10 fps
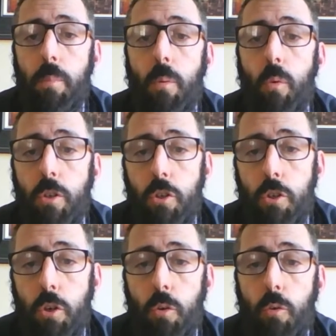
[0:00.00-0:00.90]
in which
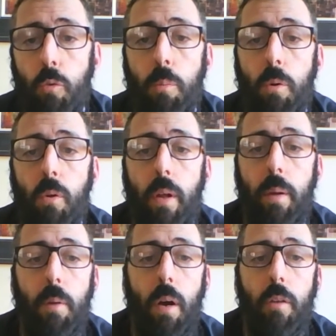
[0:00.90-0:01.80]
Jews would
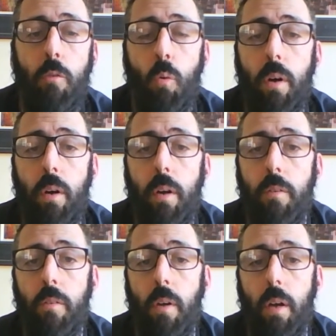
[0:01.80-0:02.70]
proclaim God's
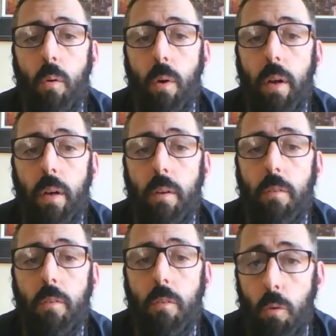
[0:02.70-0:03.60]
oneness and
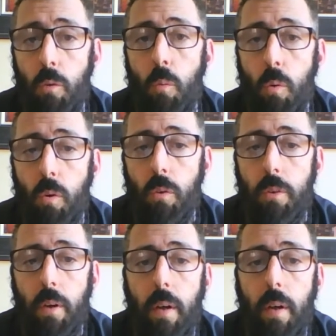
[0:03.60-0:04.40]
greatness to the world,